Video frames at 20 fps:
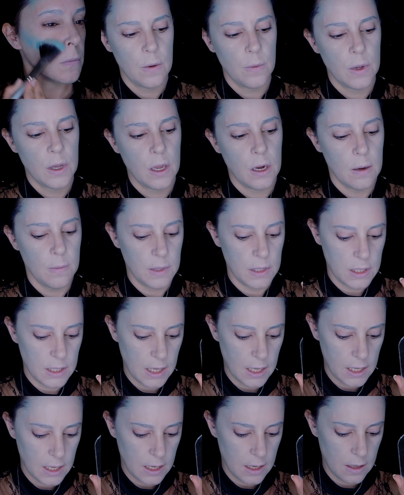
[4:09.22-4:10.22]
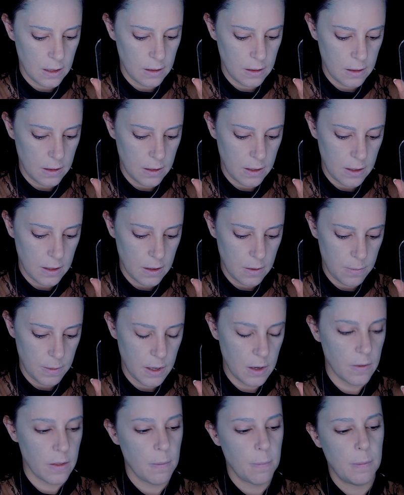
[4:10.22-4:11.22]
We're gonna be taking a little bit
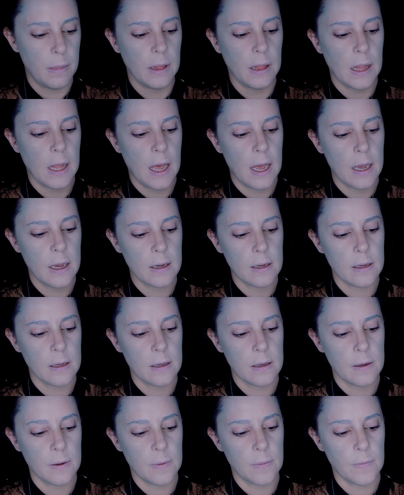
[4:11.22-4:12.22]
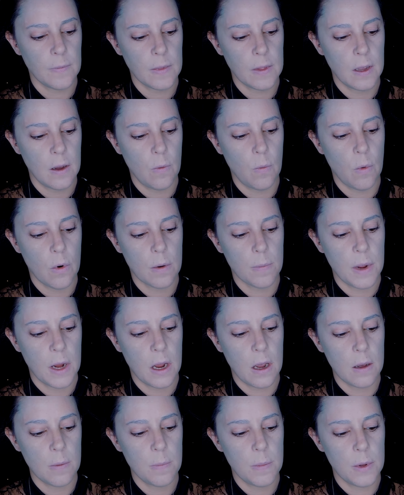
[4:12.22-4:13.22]
of the black and warming
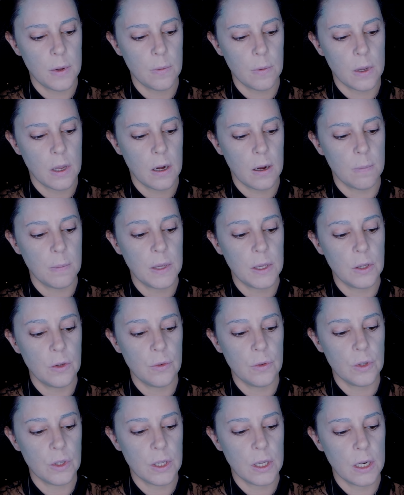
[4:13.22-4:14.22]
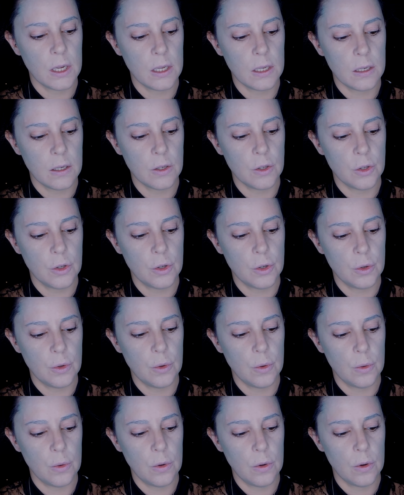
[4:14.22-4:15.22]
up. We're gonna be using it
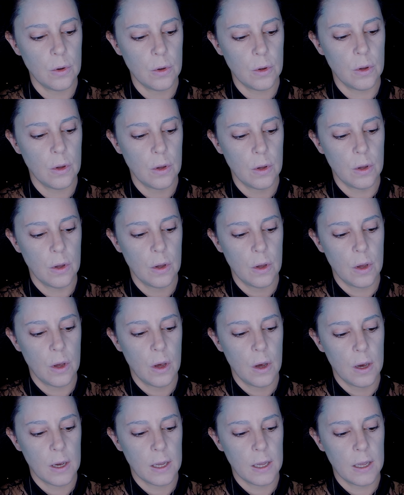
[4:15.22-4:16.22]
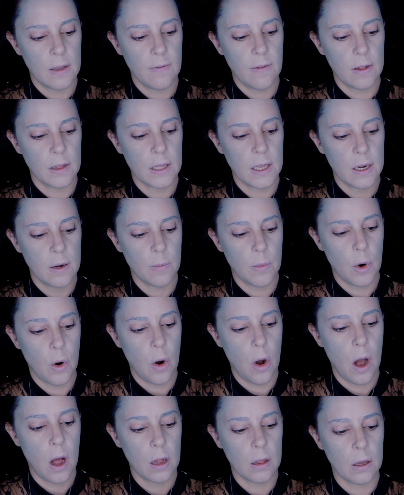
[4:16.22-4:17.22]
to give a little more
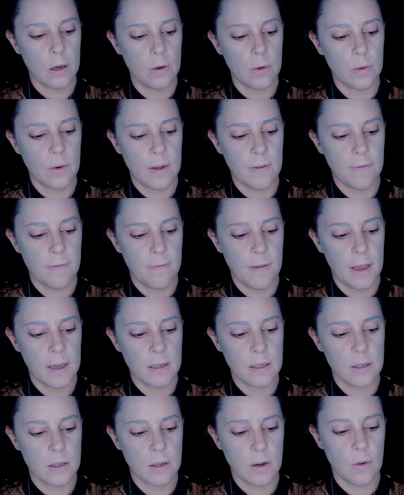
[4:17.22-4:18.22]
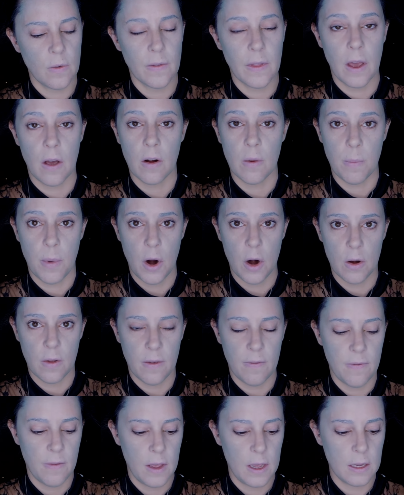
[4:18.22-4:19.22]
hollow effect on the outer part of
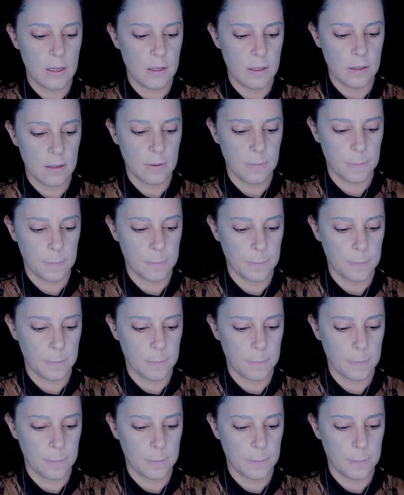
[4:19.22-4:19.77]
the face.